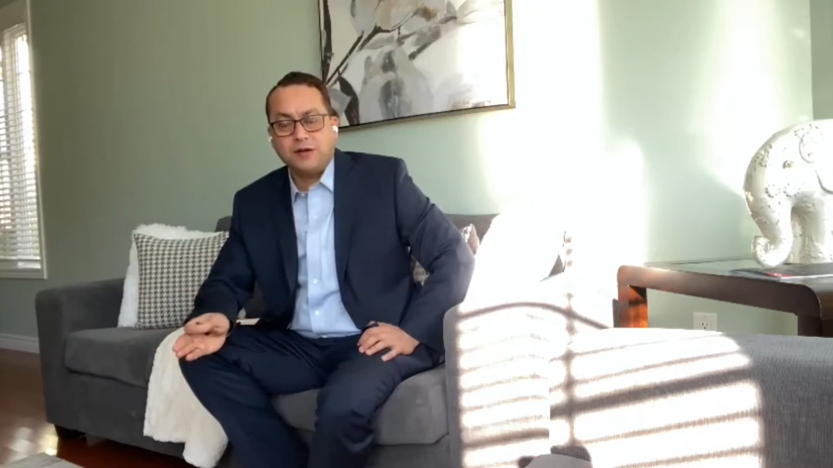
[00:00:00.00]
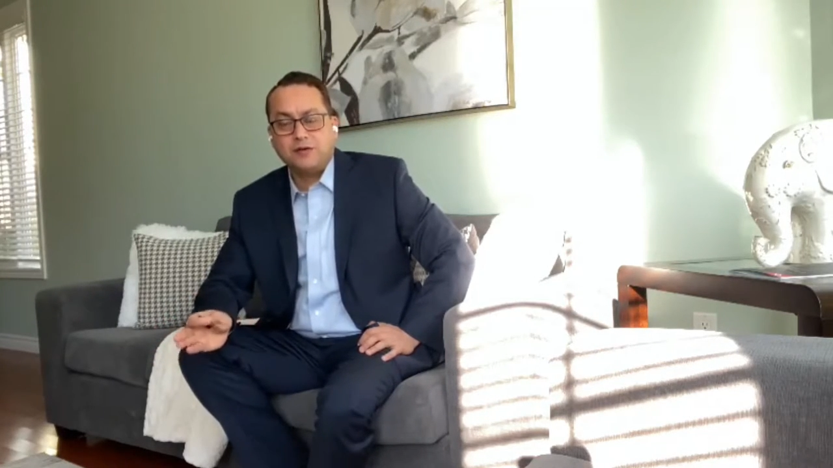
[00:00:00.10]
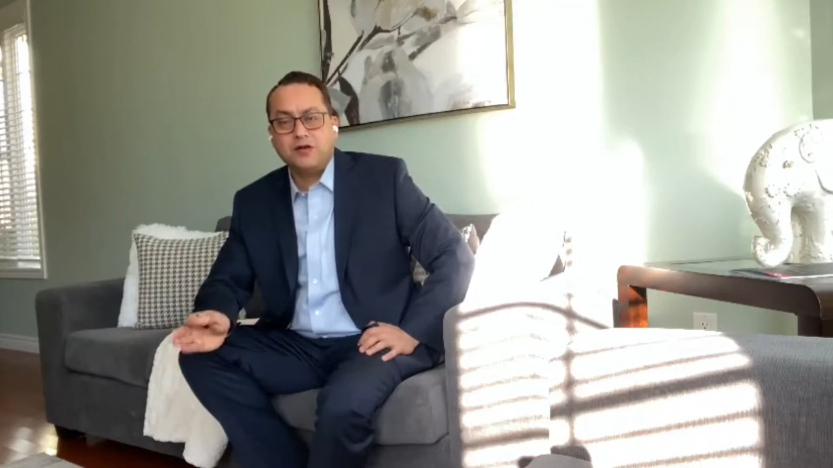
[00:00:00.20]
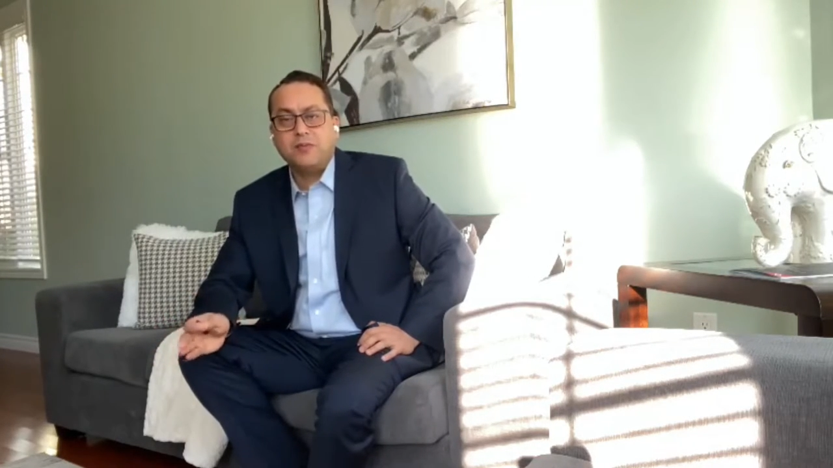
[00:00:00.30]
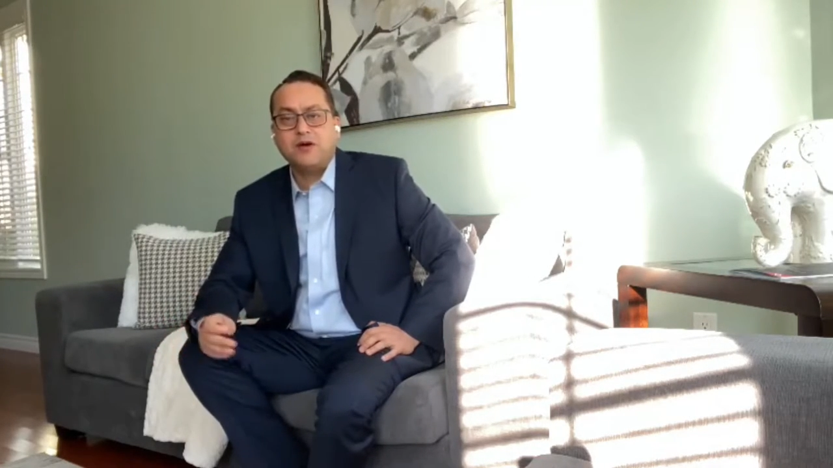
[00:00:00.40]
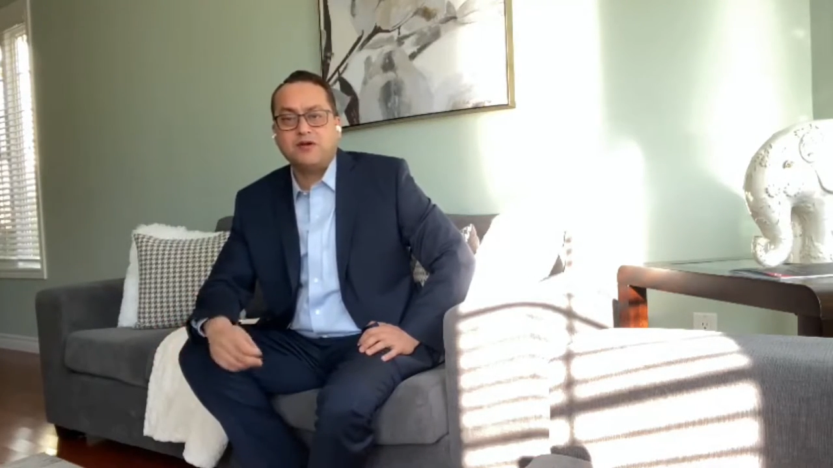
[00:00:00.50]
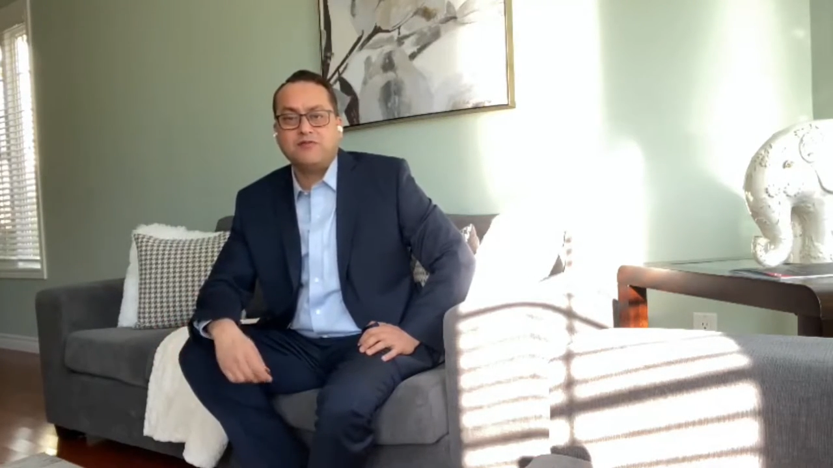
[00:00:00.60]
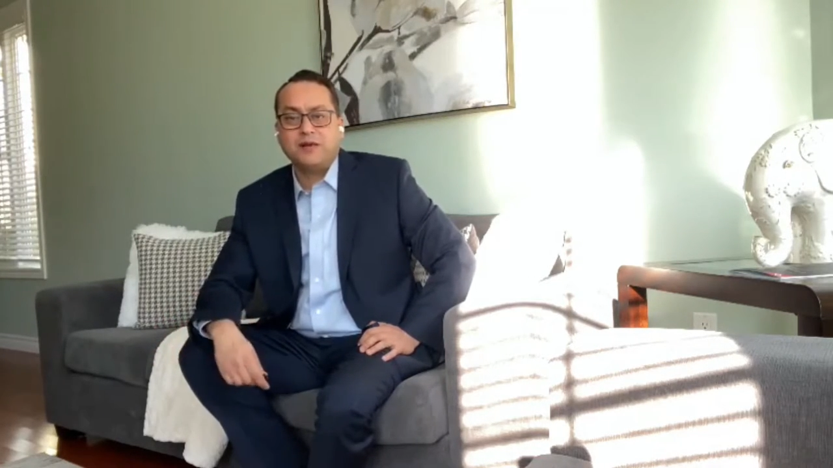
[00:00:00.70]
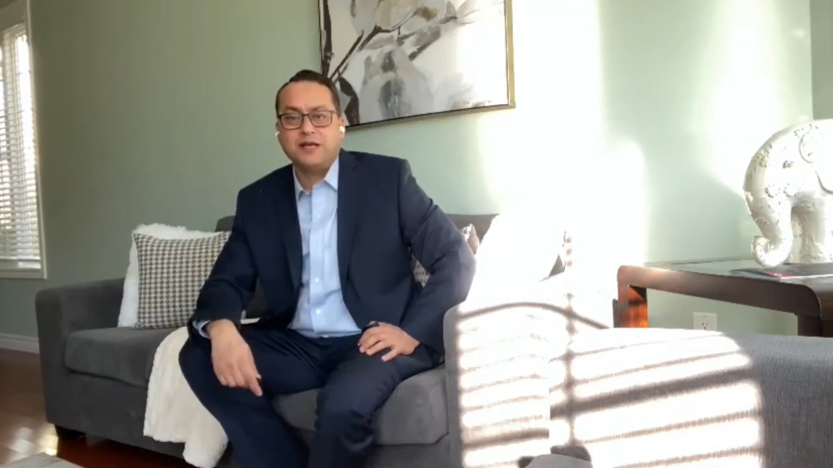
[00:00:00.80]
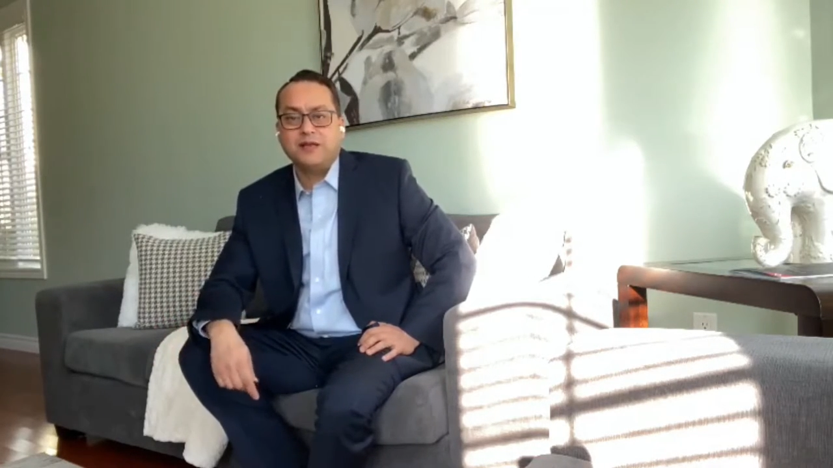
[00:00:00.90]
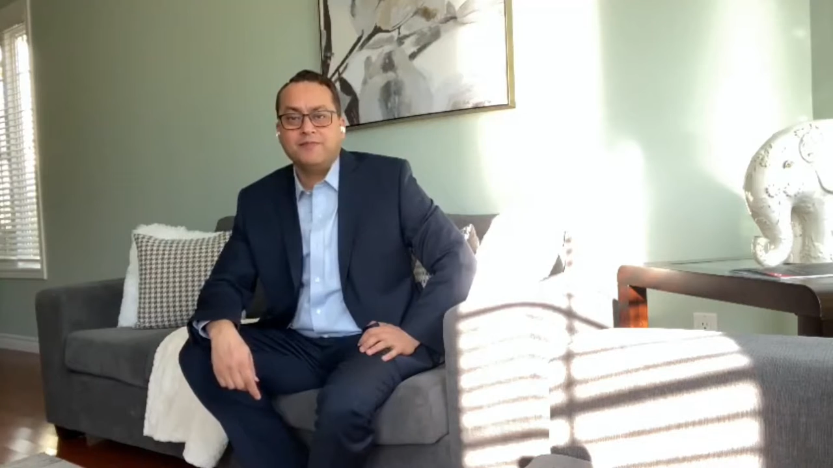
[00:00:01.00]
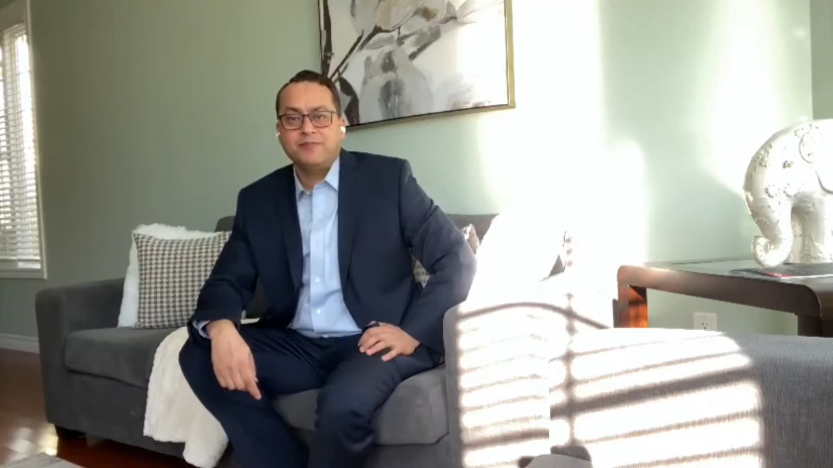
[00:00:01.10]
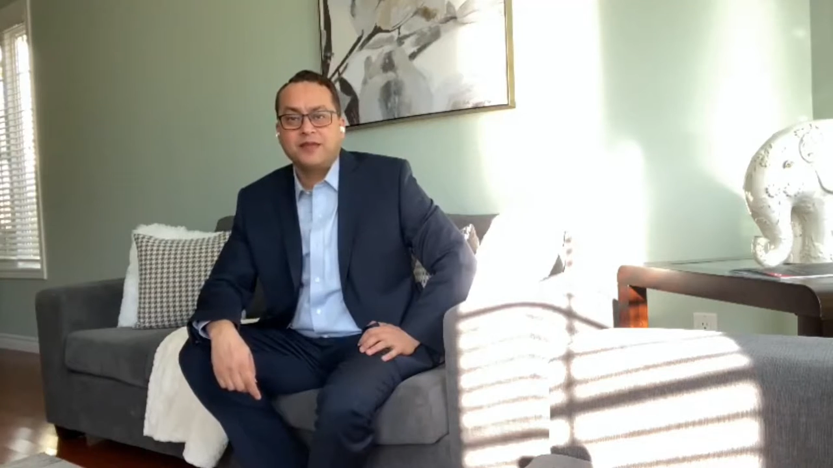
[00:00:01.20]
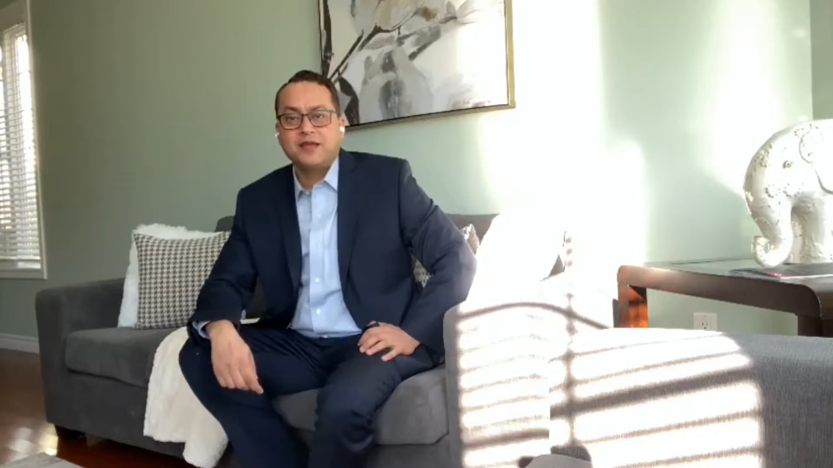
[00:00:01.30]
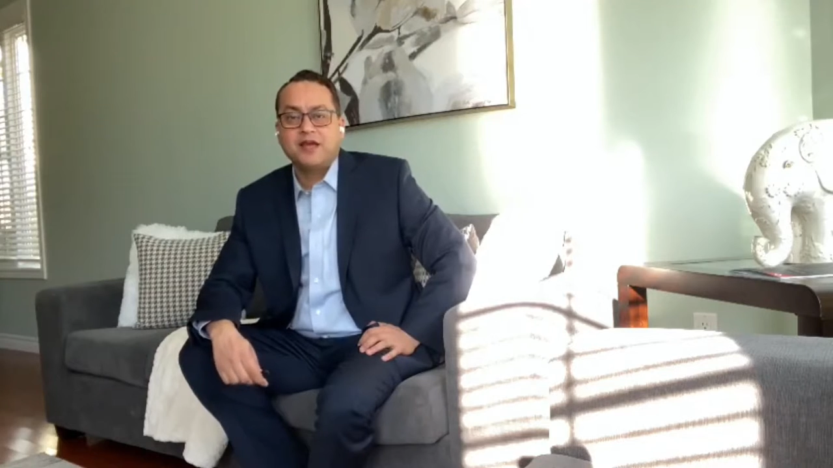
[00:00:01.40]
good amount of money
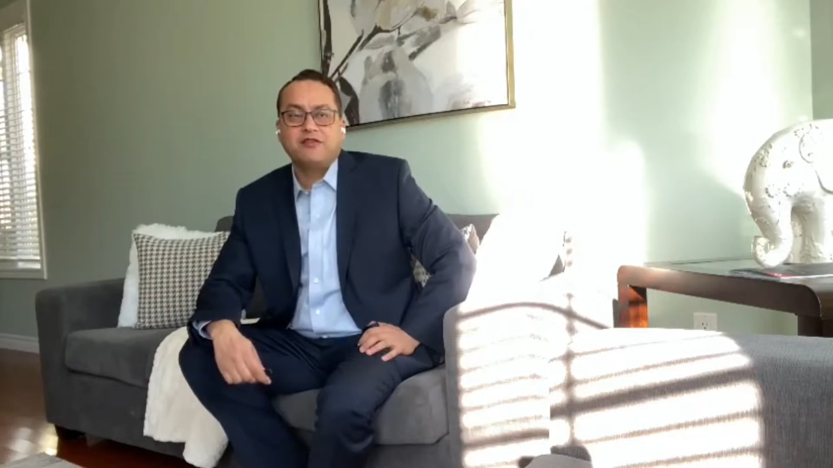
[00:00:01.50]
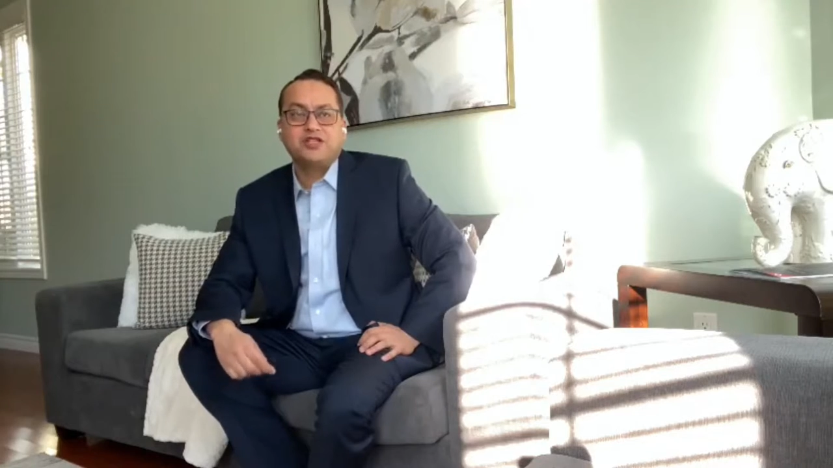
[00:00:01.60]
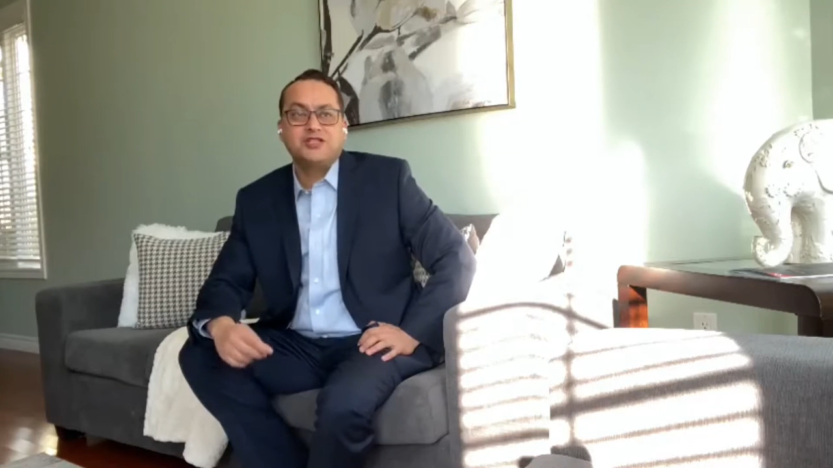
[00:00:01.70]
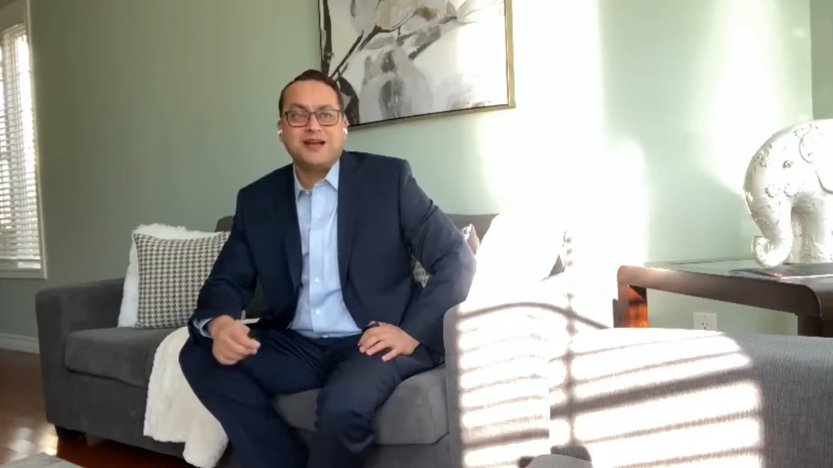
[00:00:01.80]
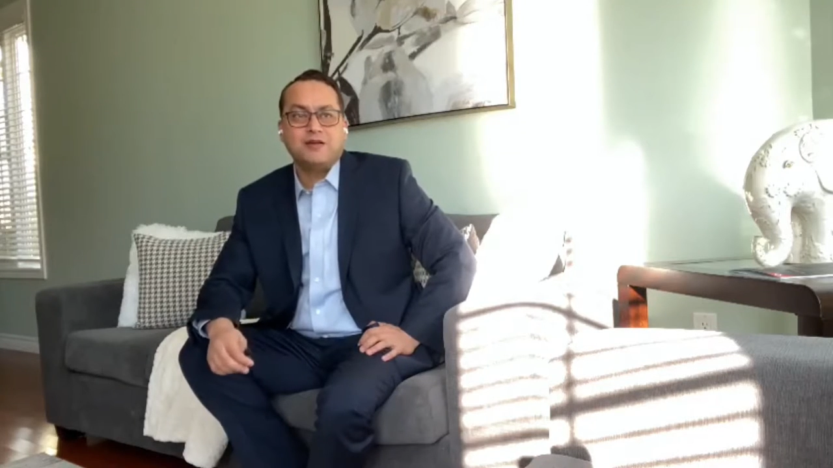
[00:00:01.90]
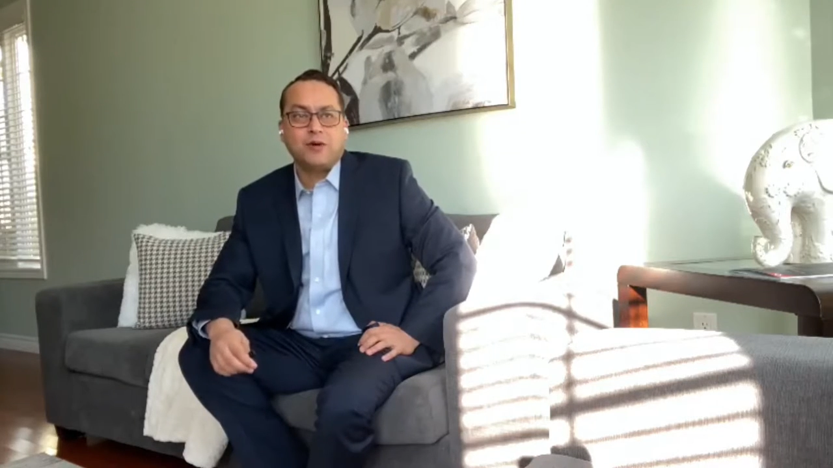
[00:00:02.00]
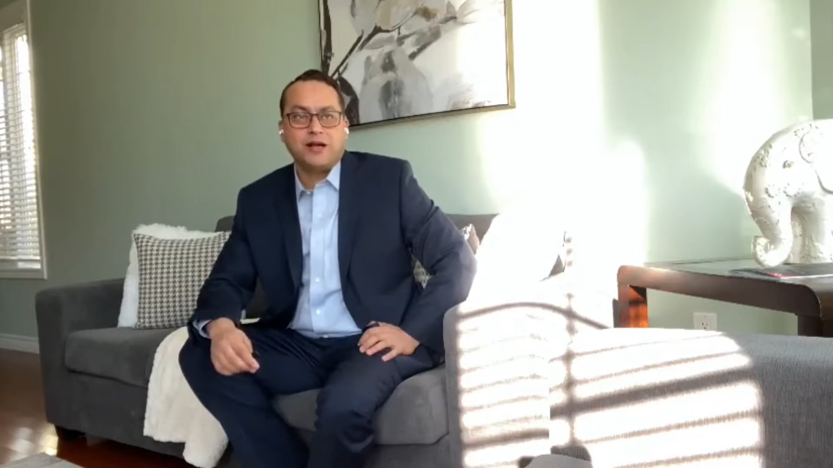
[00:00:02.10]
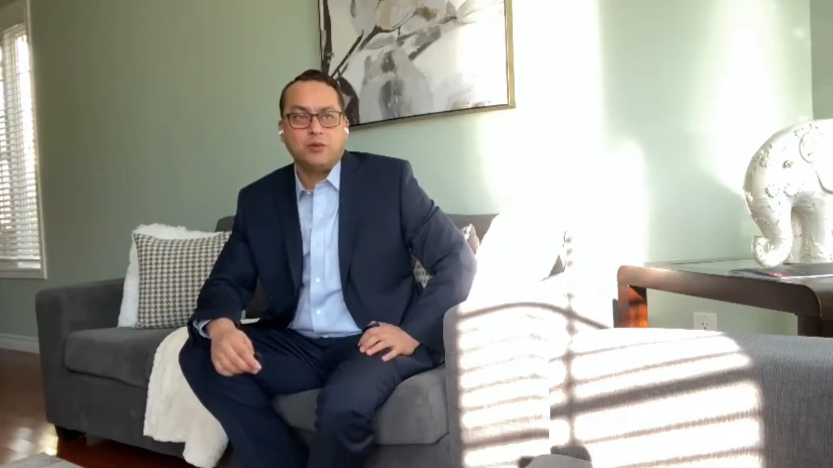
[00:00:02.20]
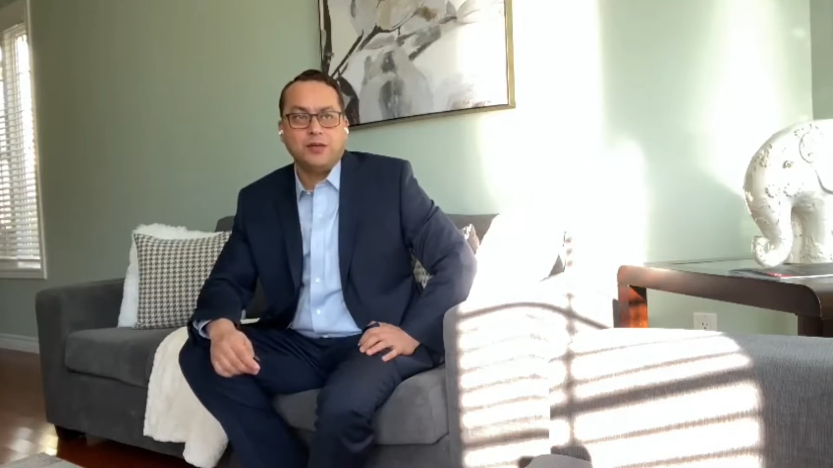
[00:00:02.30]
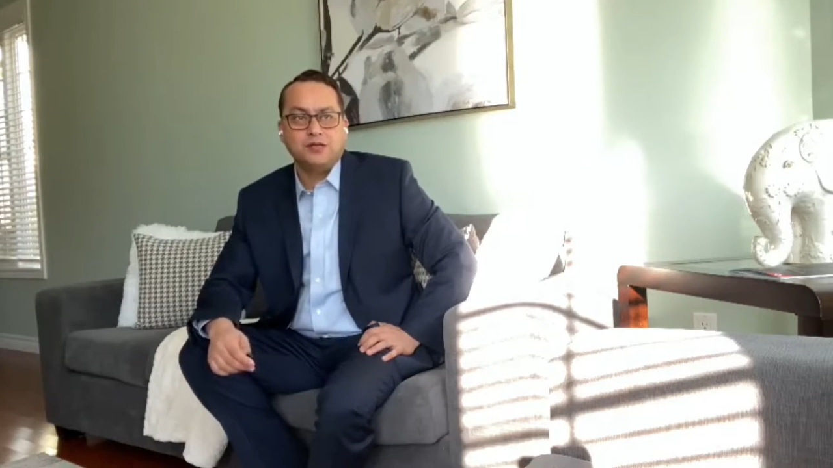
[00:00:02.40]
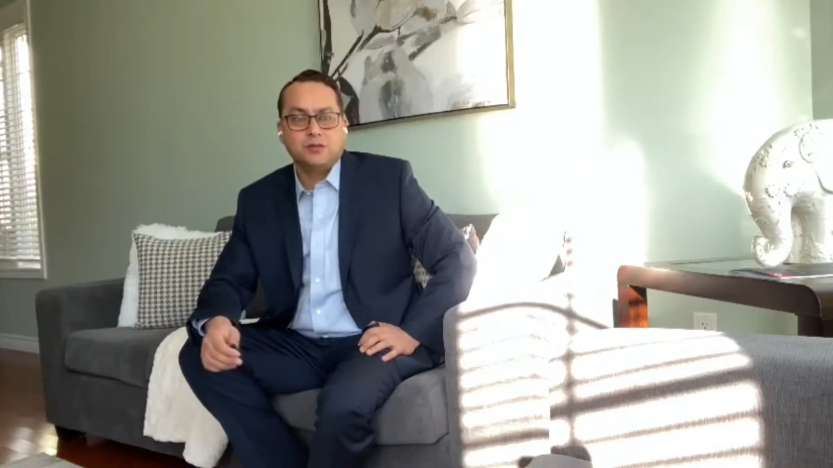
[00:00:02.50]
if it's done the right way.